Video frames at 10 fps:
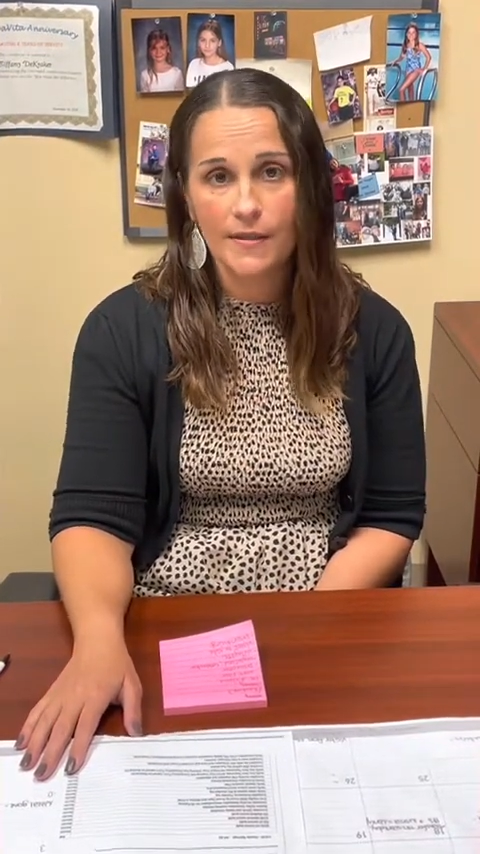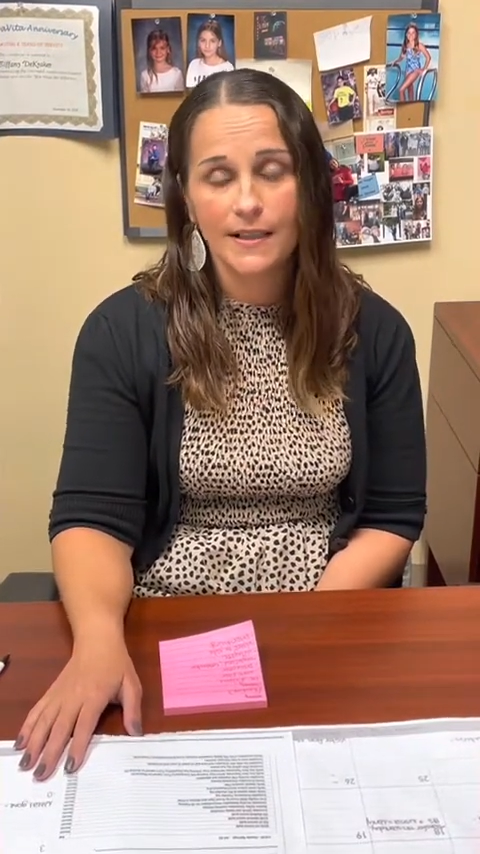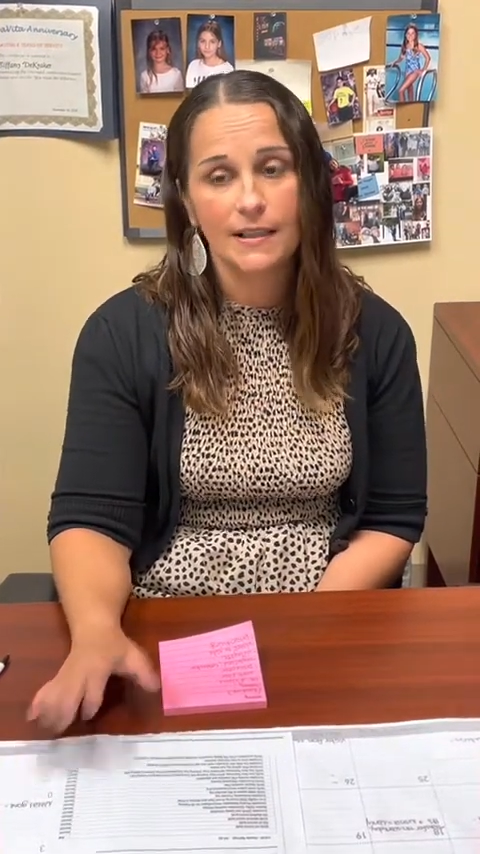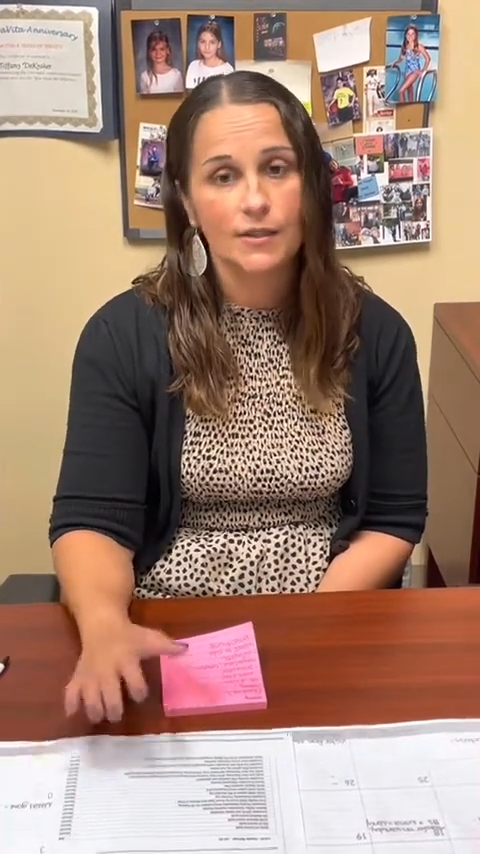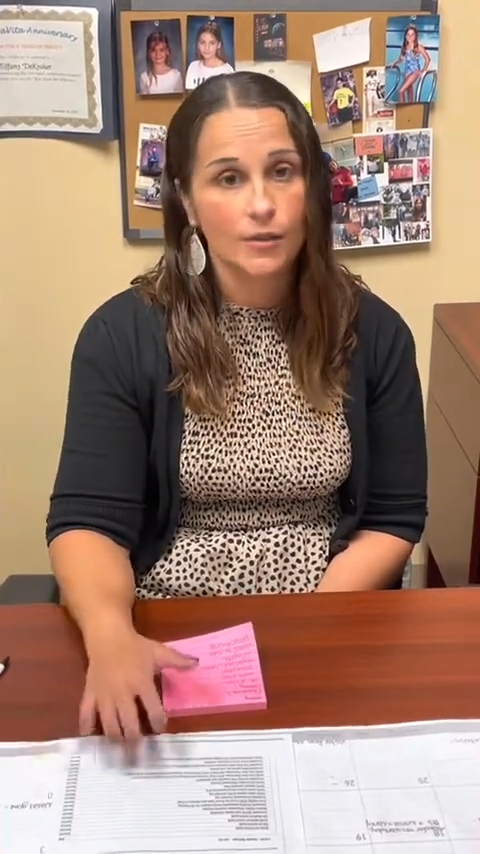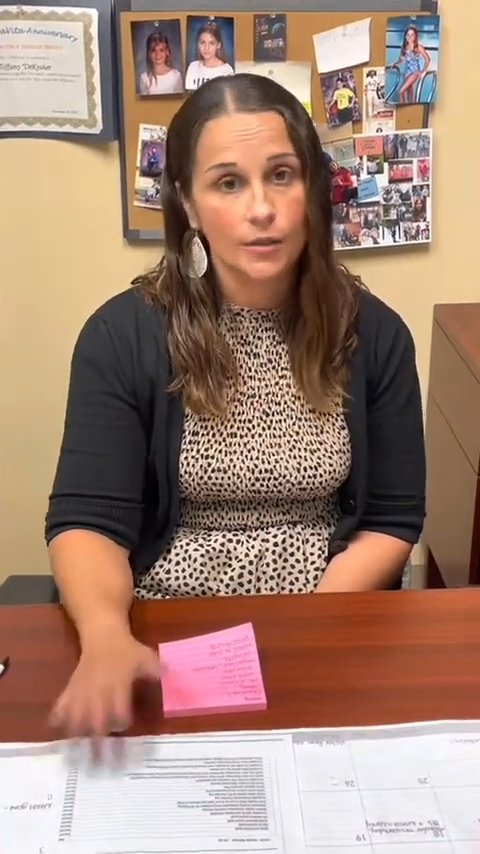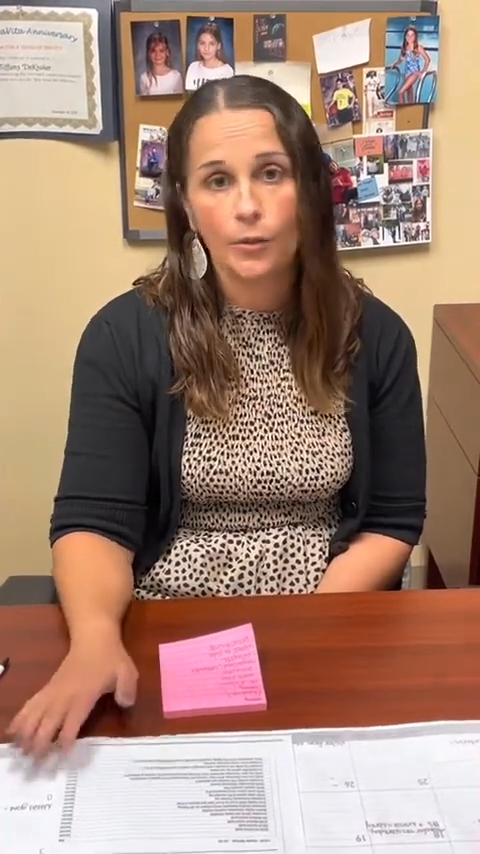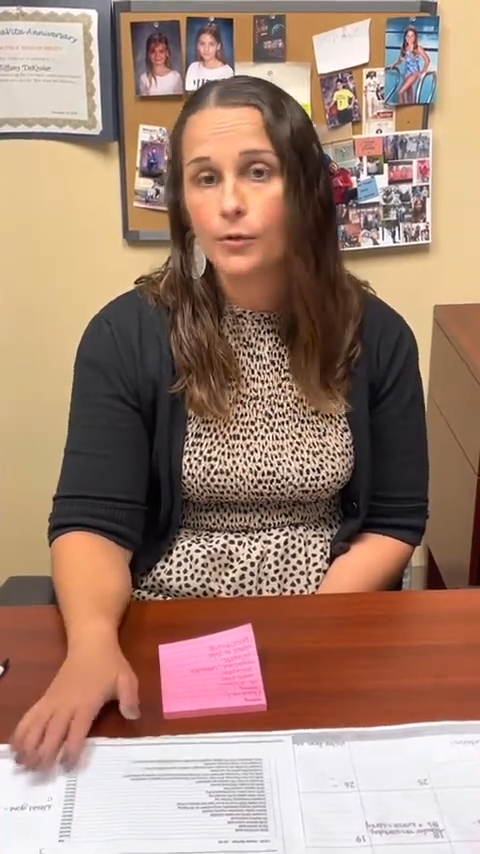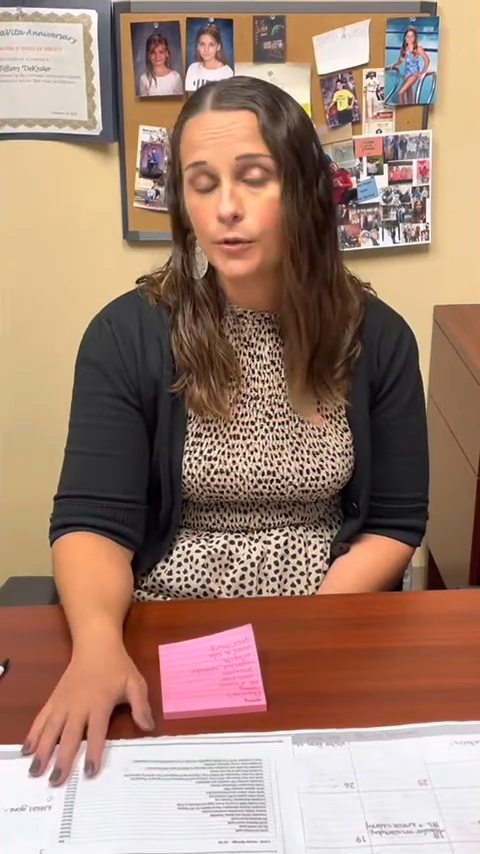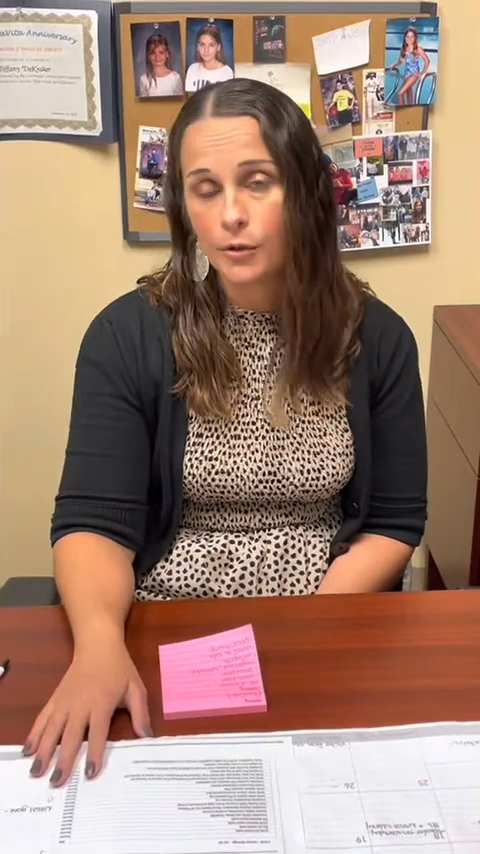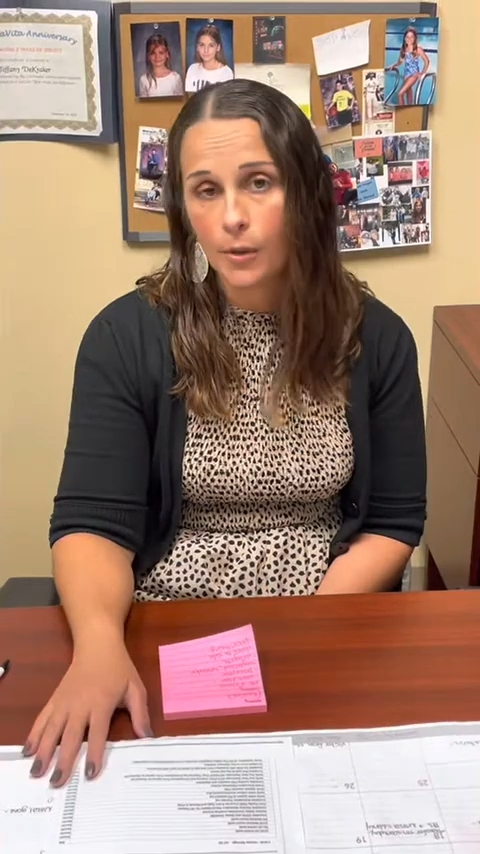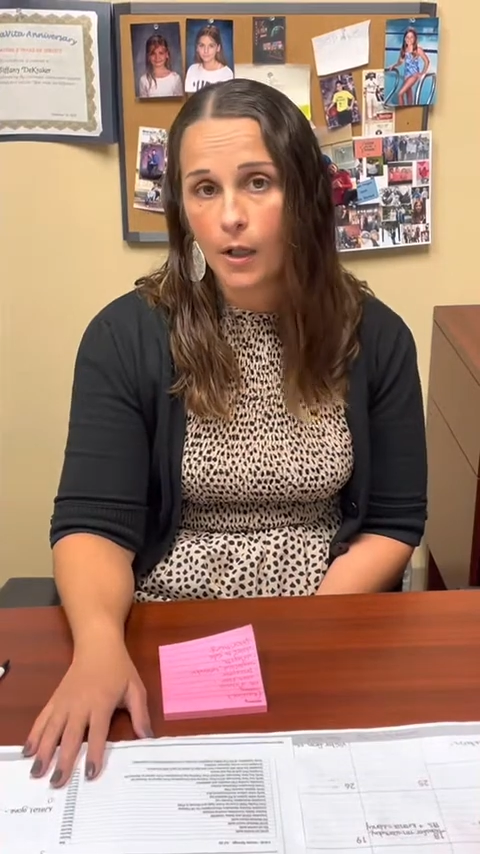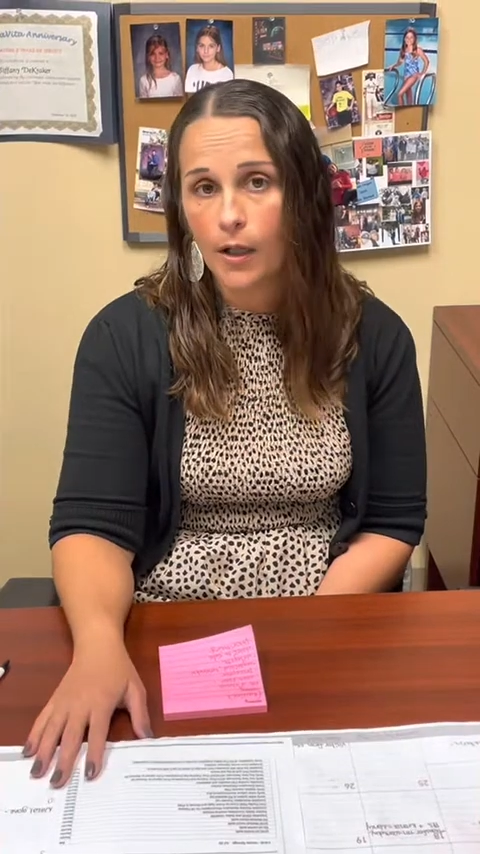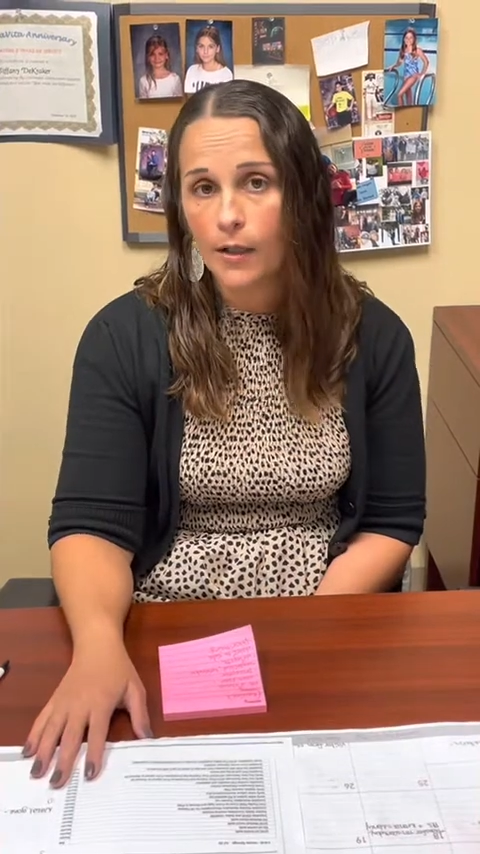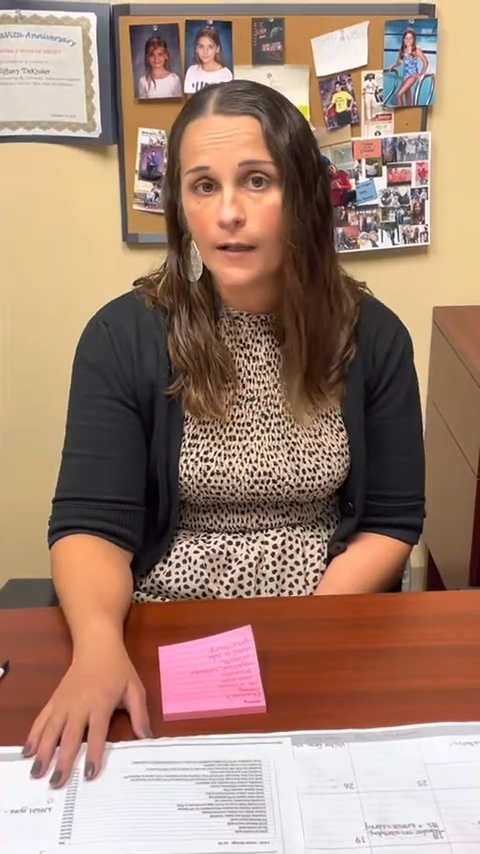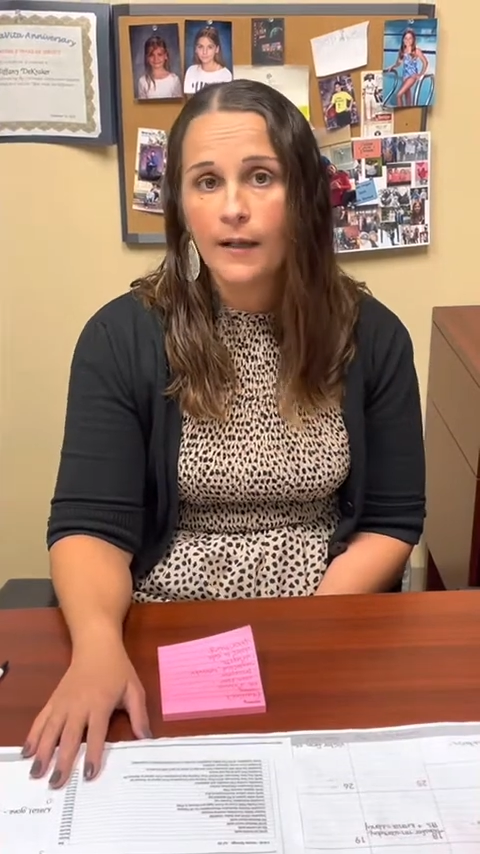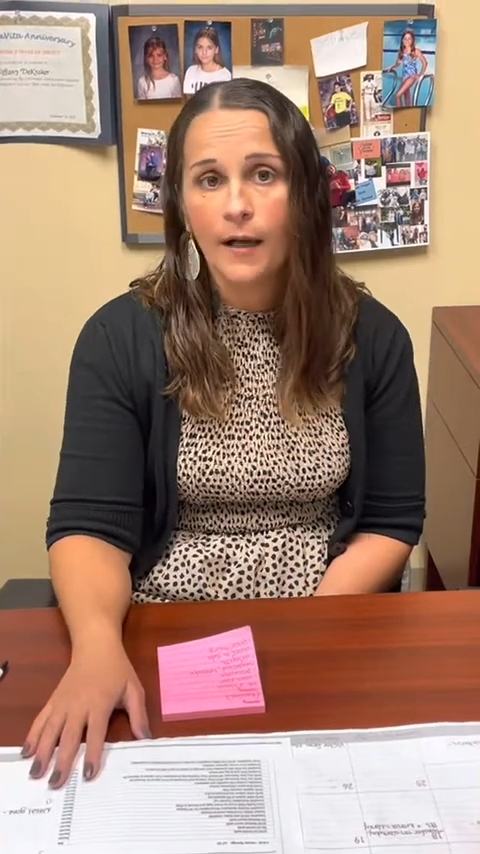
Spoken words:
they need to know who you are,